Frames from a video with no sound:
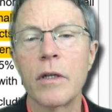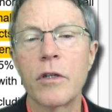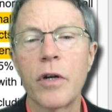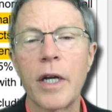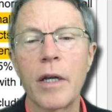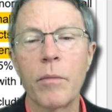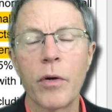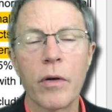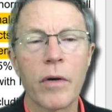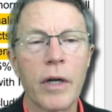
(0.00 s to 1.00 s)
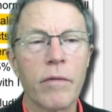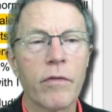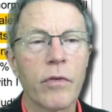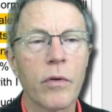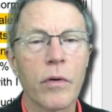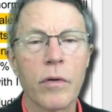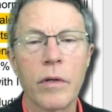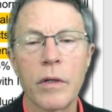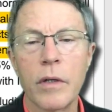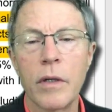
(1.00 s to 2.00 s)
uh, training program for
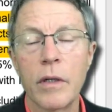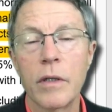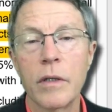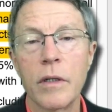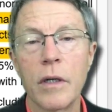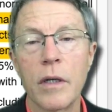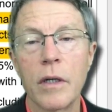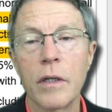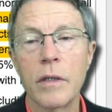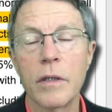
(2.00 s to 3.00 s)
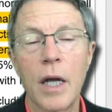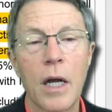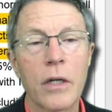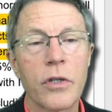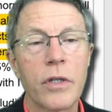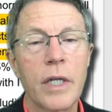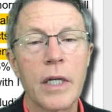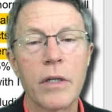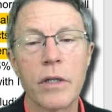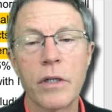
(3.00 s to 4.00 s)
uh, docs,
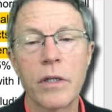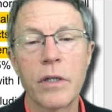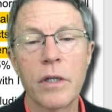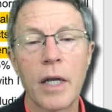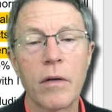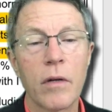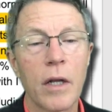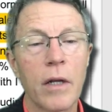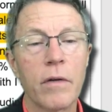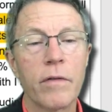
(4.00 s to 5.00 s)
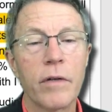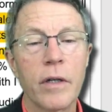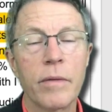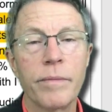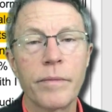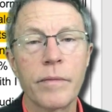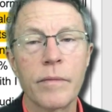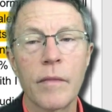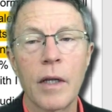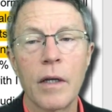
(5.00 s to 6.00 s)
dentists. I know a lot of um,
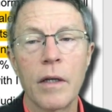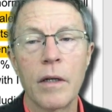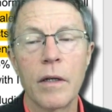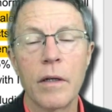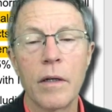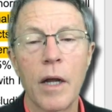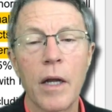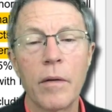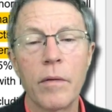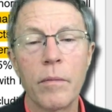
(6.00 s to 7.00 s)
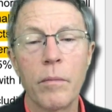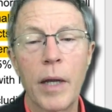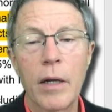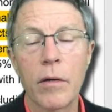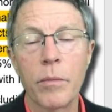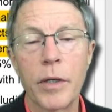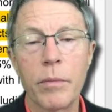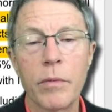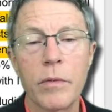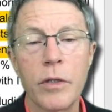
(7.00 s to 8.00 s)
non-medical
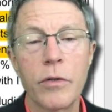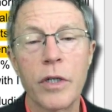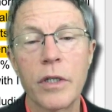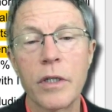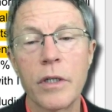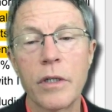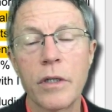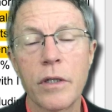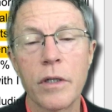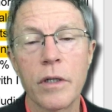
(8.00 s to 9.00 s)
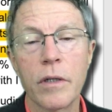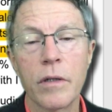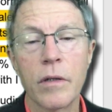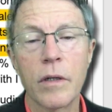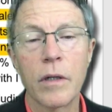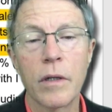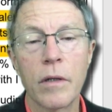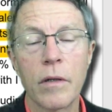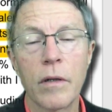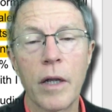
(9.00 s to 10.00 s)
people, nutritionists, uh, a
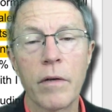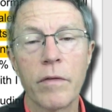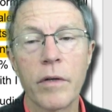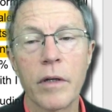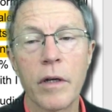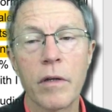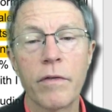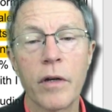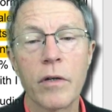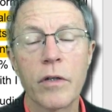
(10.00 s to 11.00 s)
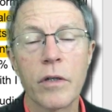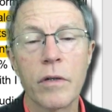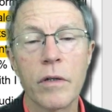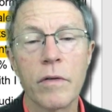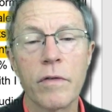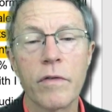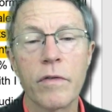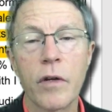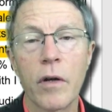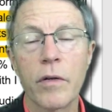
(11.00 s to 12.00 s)
lot of uh, other folks who have
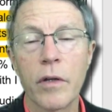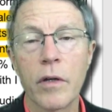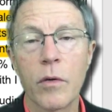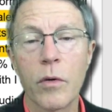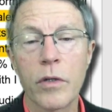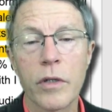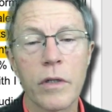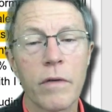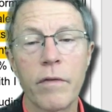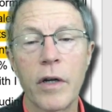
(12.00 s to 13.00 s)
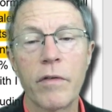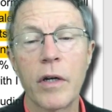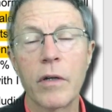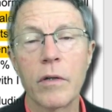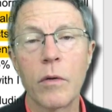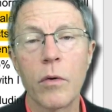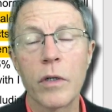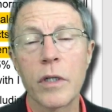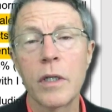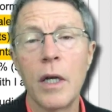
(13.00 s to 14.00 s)
gone to their courses. Very, very good course,